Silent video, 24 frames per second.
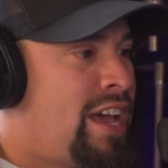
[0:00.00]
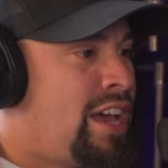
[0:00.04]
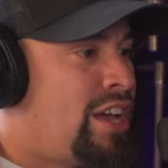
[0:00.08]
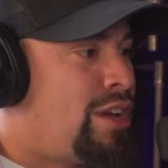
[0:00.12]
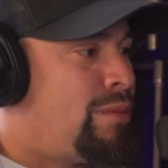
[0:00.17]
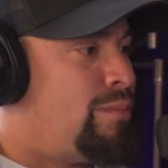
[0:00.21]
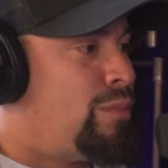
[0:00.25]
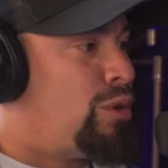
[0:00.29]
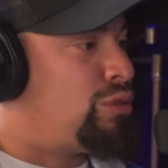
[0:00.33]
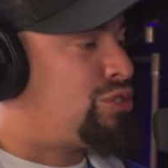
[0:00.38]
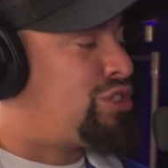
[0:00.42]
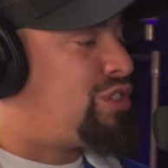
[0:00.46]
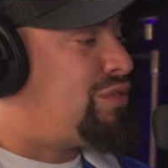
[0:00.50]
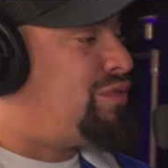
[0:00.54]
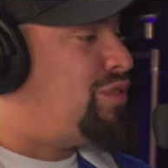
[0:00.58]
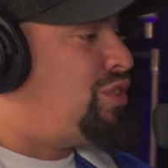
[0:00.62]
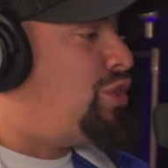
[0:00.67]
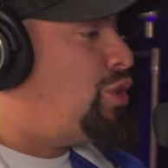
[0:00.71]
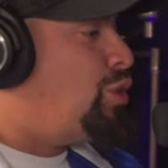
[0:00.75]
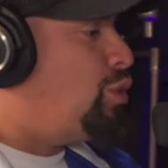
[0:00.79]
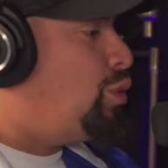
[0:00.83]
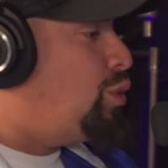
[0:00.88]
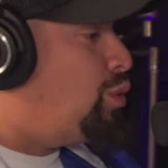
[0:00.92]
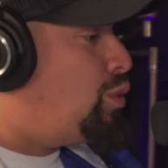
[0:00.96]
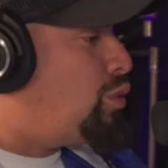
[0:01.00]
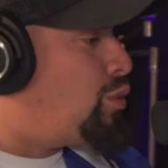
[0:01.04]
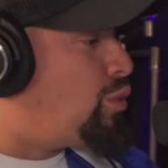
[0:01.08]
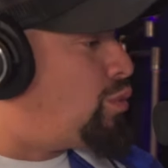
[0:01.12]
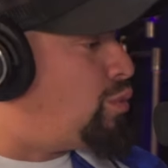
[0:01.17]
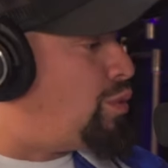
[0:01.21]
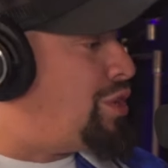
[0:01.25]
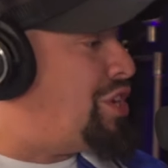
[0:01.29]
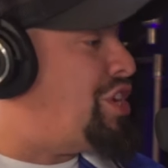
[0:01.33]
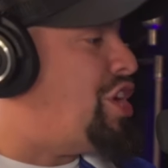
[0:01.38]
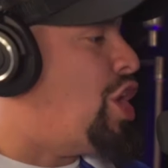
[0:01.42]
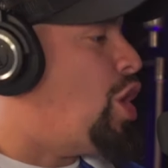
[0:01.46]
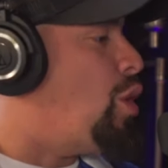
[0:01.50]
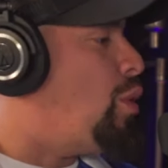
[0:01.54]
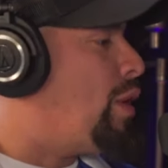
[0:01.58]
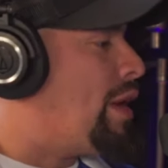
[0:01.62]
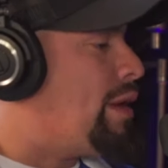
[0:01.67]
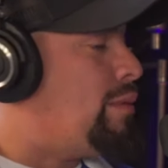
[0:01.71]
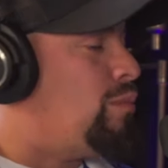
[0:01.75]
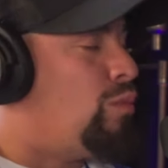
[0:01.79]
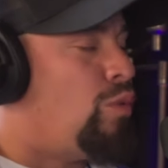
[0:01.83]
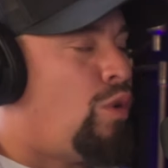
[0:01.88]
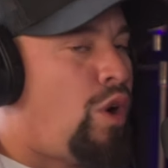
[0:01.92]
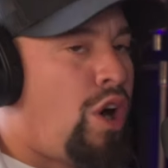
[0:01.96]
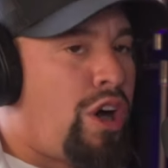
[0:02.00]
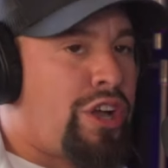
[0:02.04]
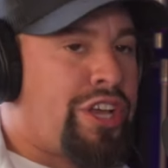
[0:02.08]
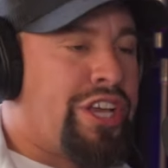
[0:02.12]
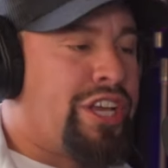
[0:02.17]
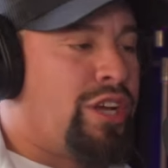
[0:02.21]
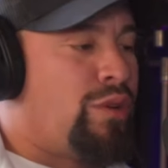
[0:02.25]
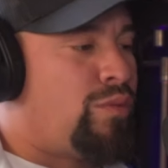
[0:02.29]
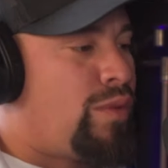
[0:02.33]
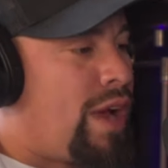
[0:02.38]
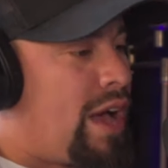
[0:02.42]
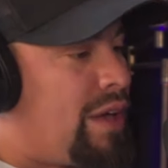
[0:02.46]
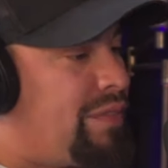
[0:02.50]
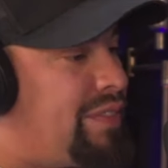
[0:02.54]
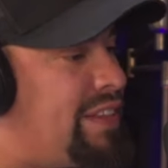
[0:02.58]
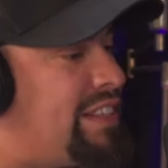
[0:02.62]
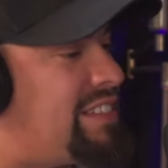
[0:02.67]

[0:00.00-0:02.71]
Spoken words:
Most of you would know him walking around the